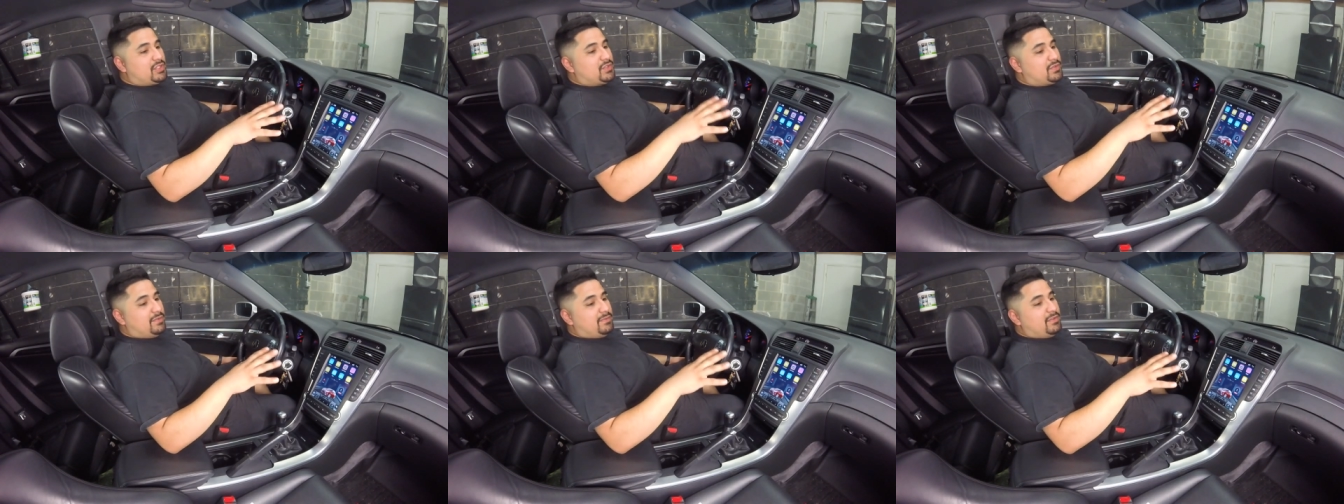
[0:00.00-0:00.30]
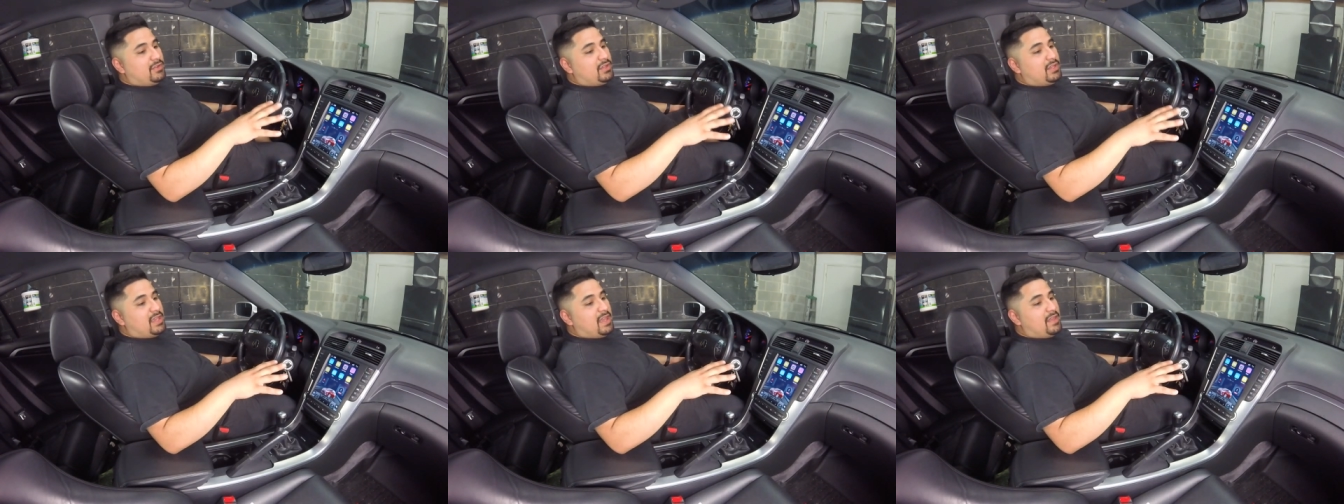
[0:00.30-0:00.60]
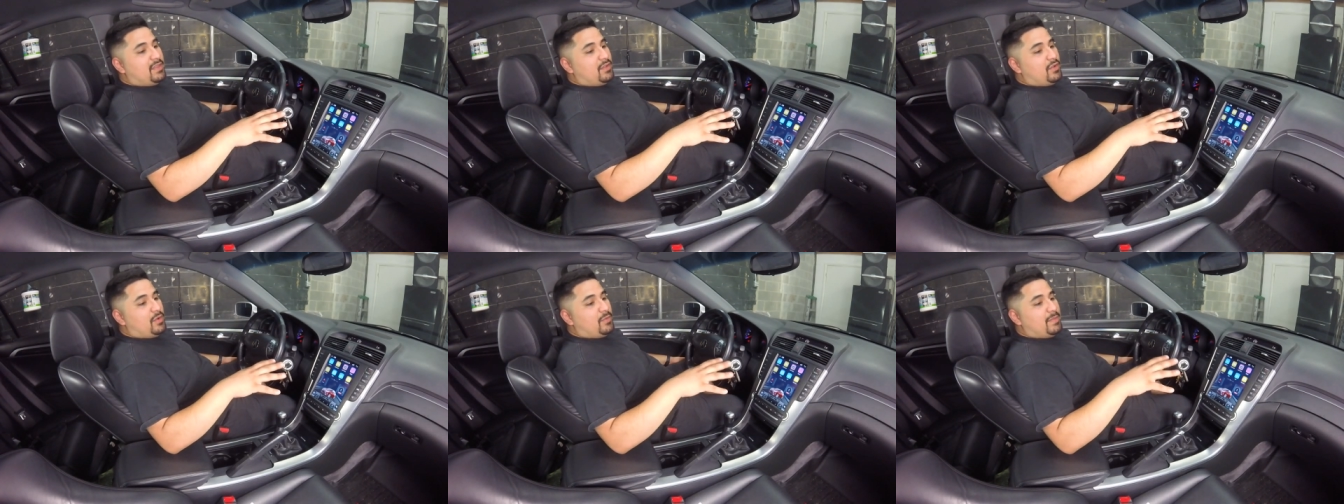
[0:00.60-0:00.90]
this review
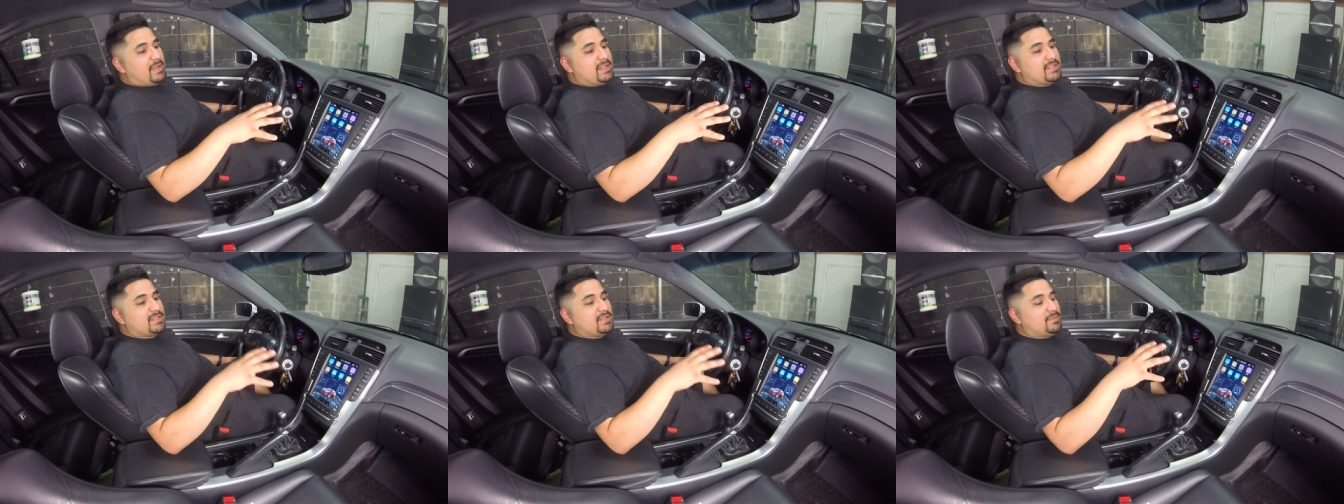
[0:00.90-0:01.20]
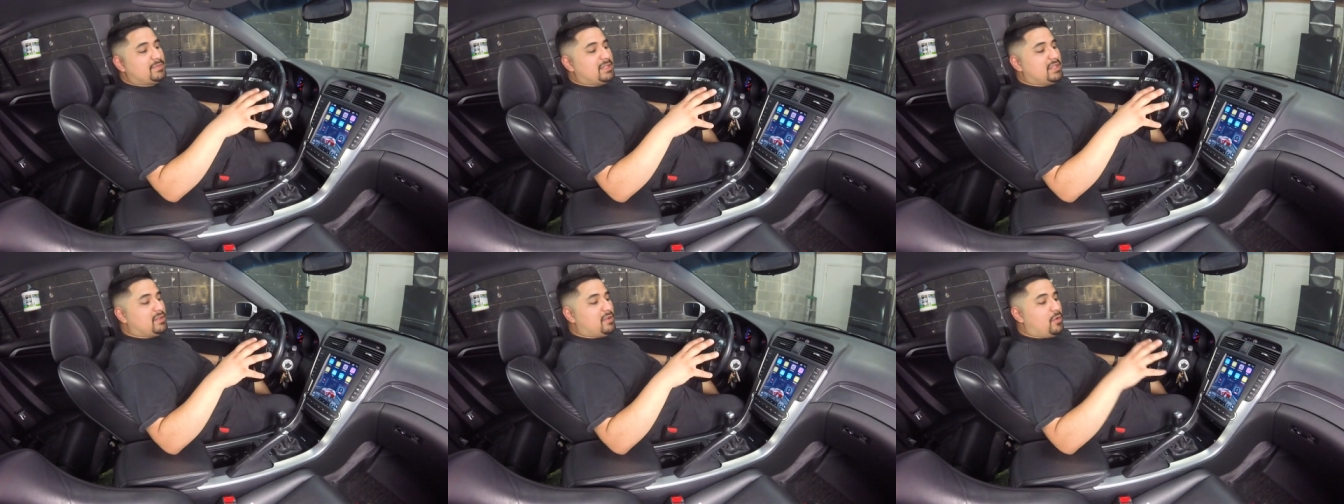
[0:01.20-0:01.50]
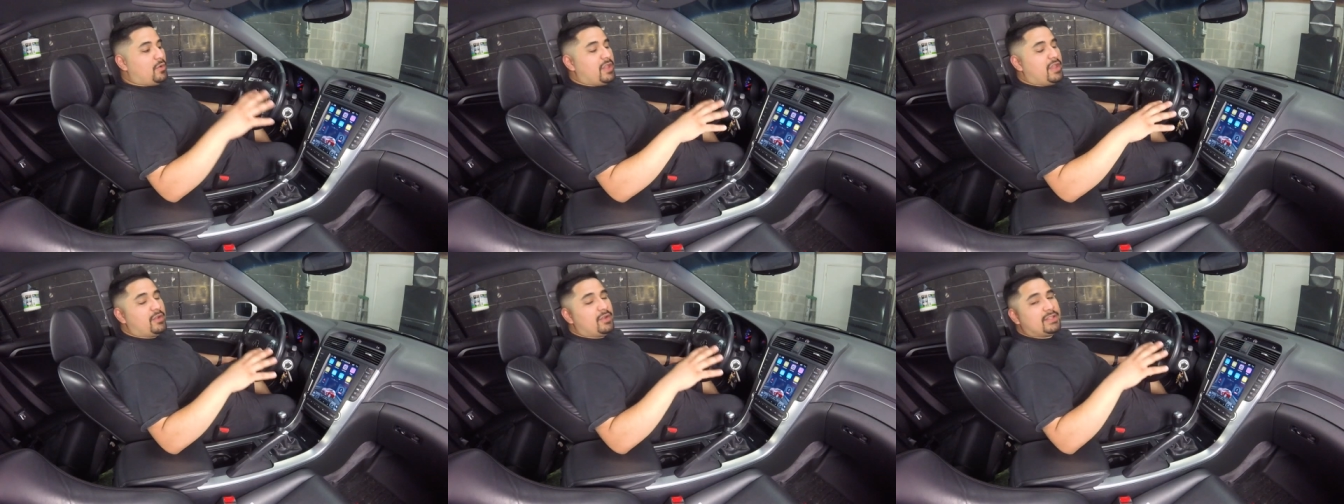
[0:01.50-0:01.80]
together and make something
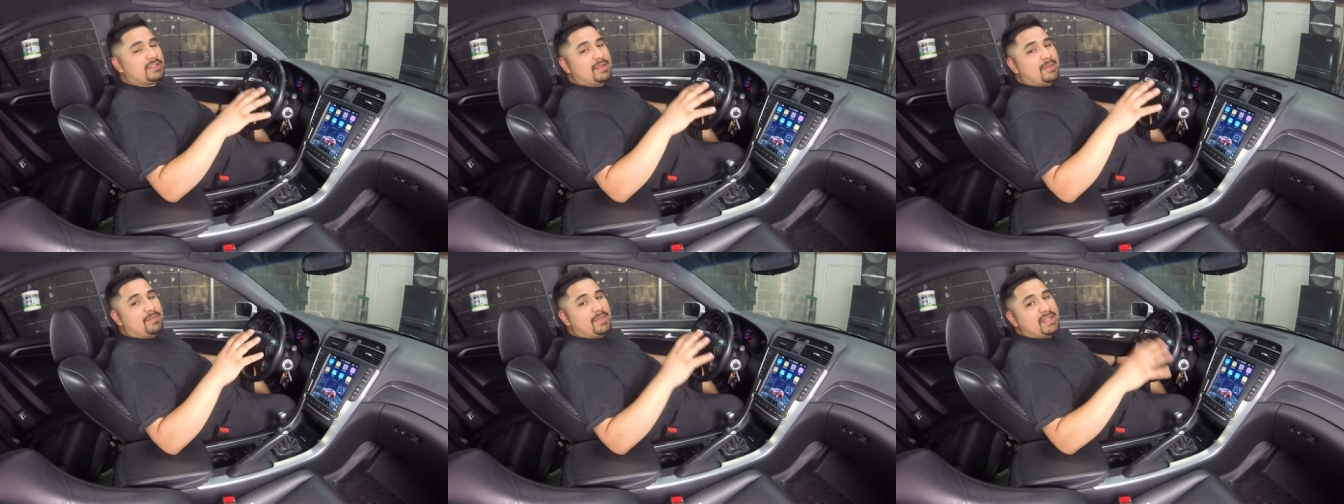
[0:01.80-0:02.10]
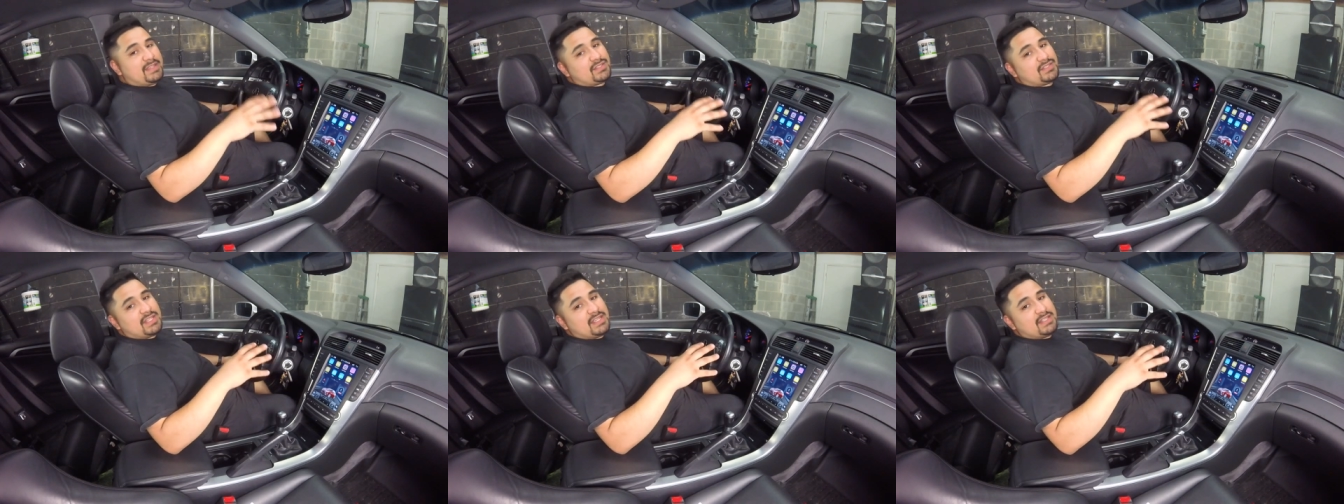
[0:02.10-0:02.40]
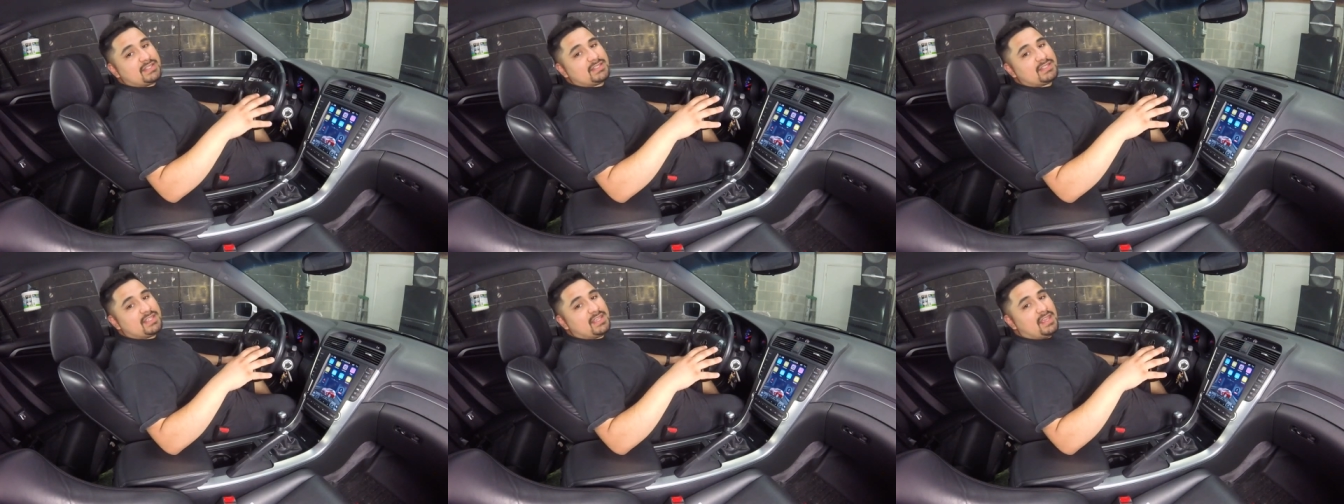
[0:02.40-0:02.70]
coherent that makes
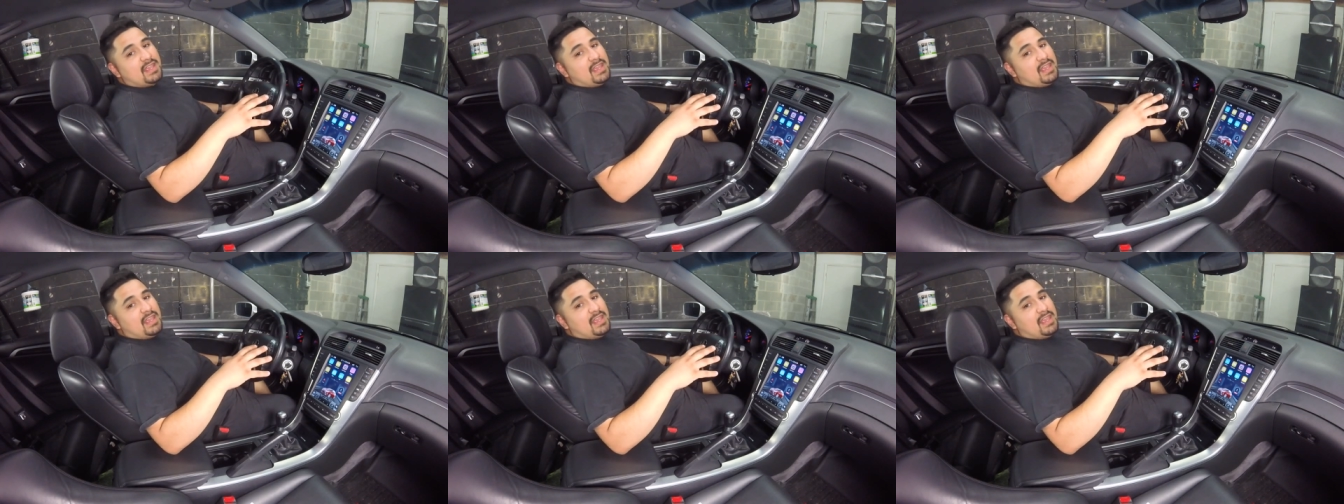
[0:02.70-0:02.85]
sense